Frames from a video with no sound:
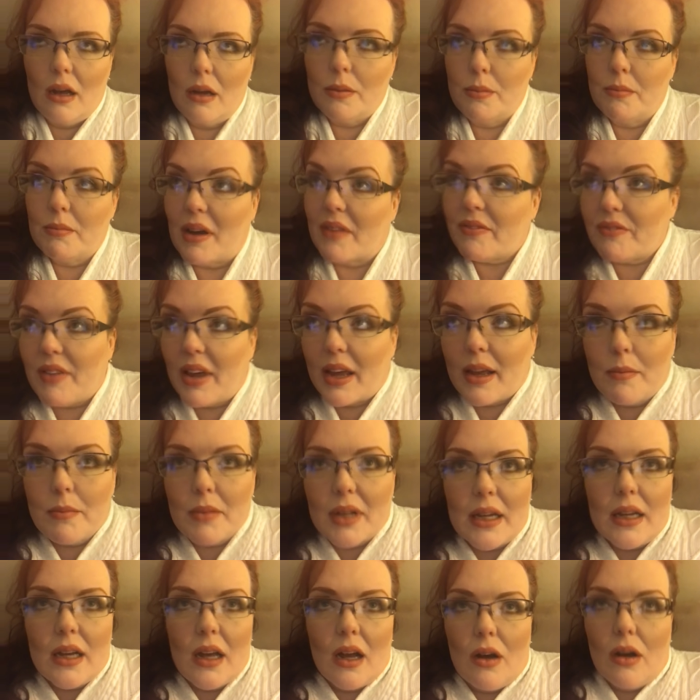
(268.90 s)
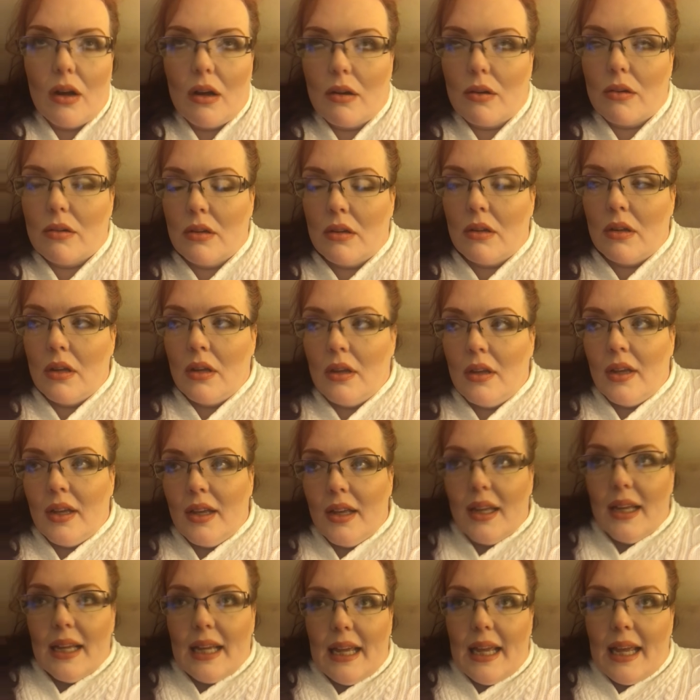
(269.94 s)
my family, oh,
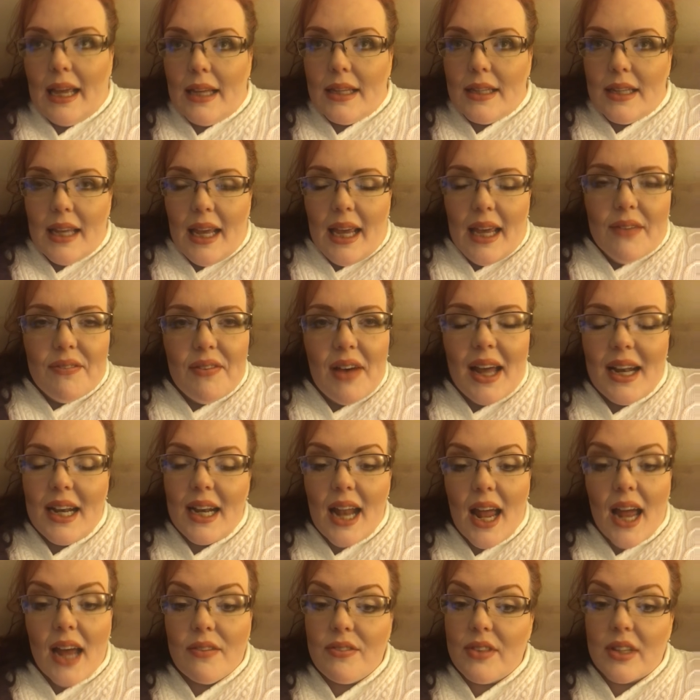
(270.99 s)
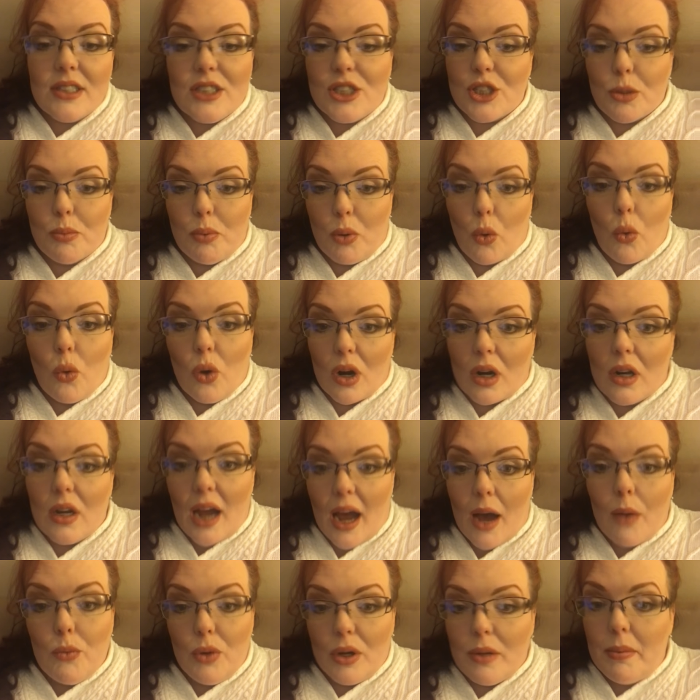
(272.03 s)
if I didn't have this support,
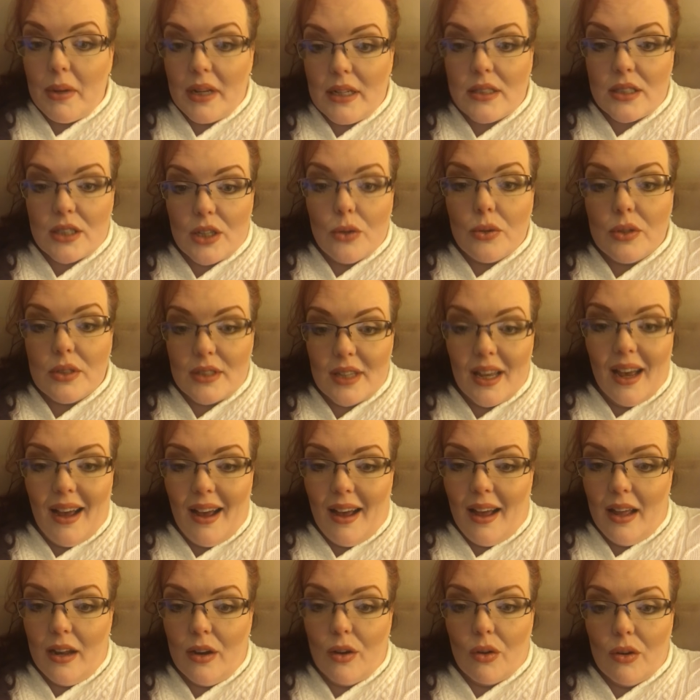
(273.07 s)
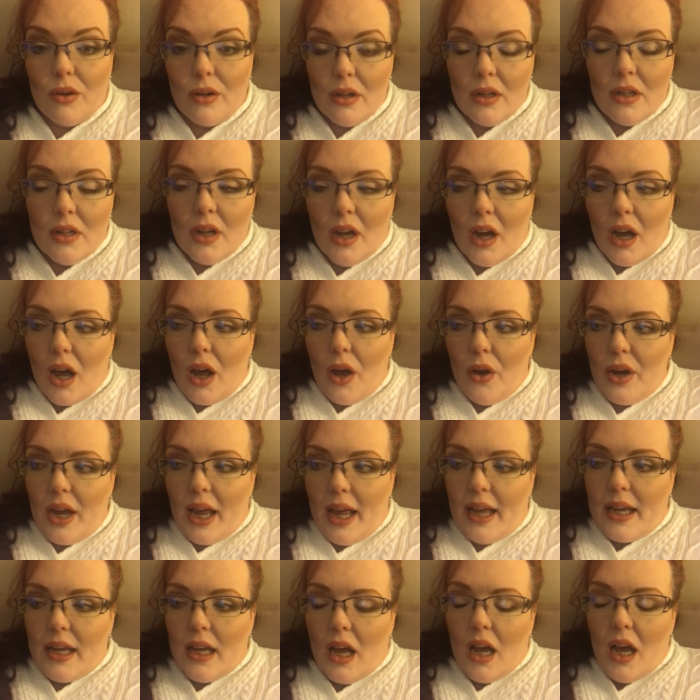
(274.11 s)
I would be suicidal.
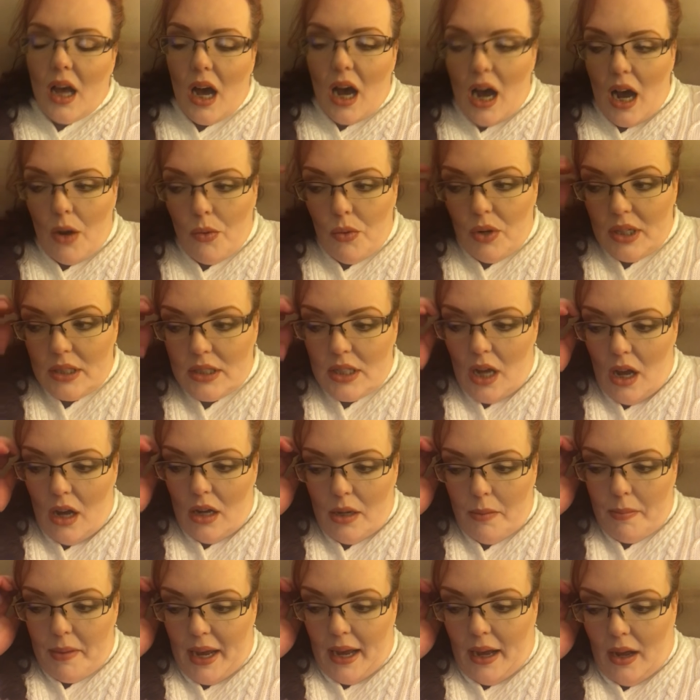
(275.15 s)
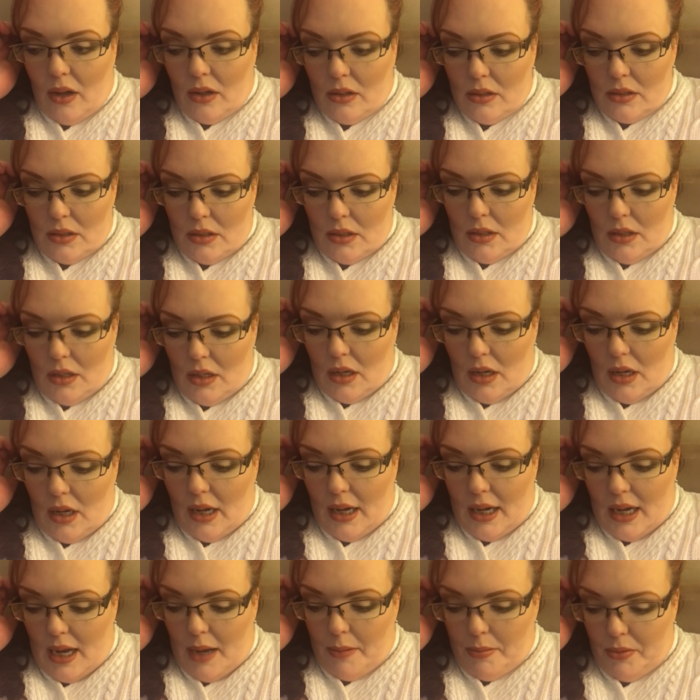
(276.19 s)
Okay, I want to talk about
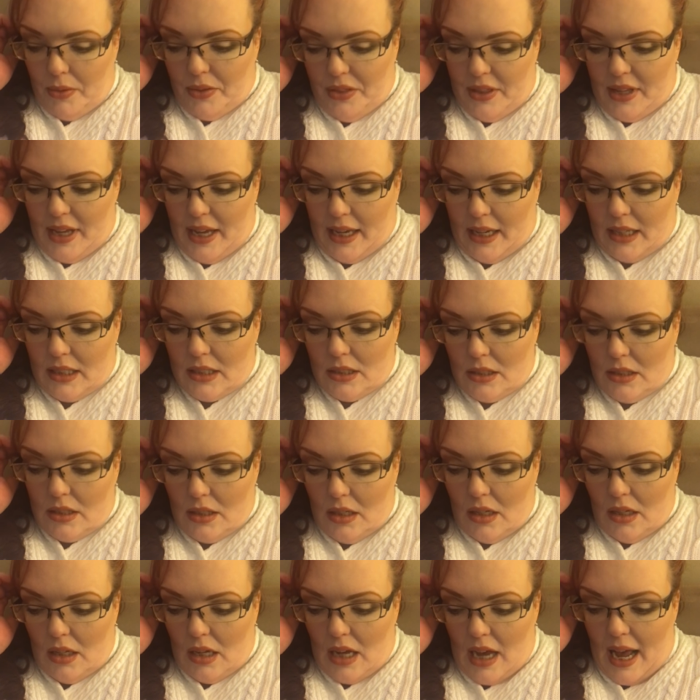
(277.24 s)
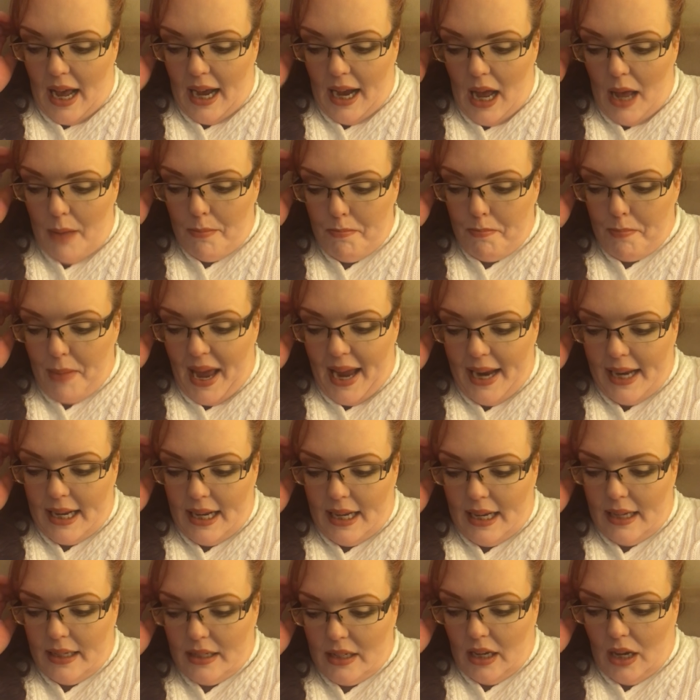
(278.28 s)
a couple things. I got
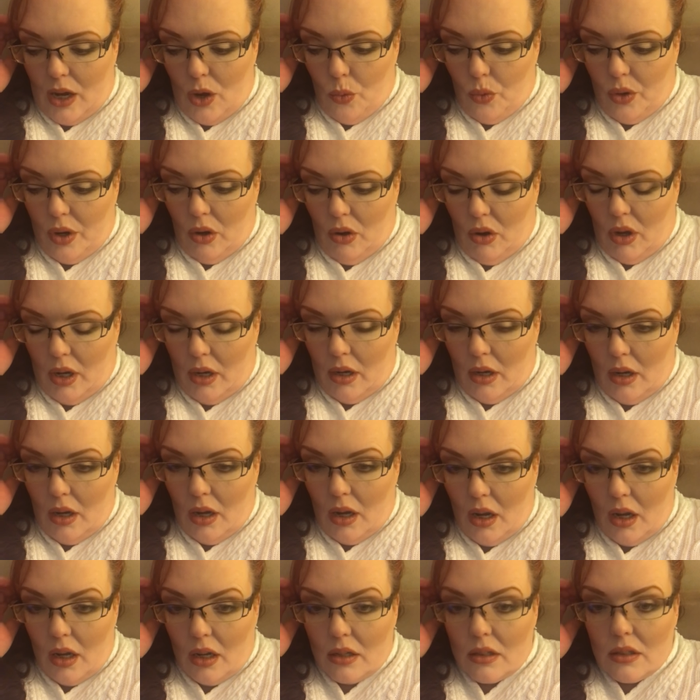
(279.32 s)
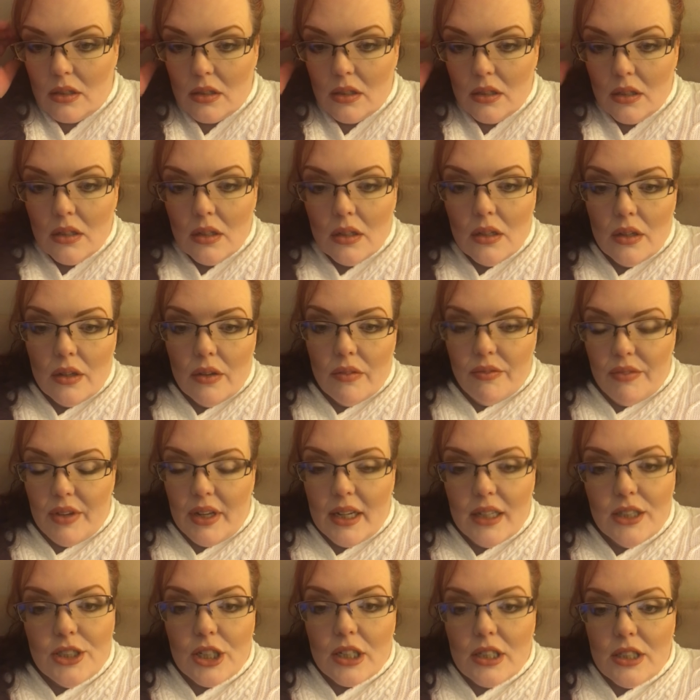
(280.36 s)
baited into going on
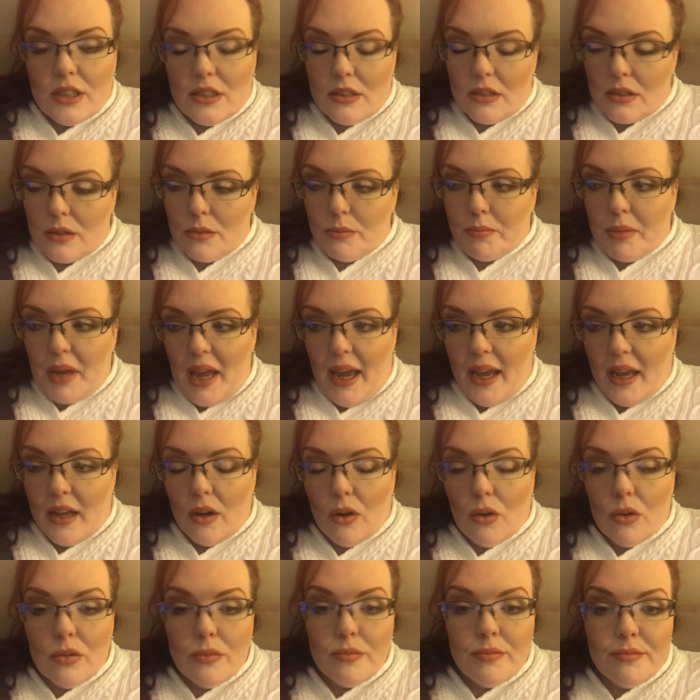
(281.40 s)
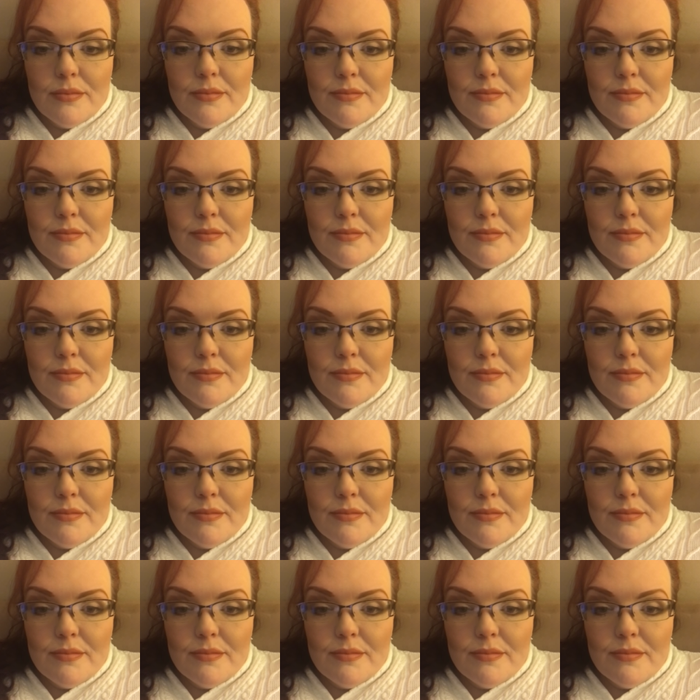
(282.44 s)
Vinny G's panel.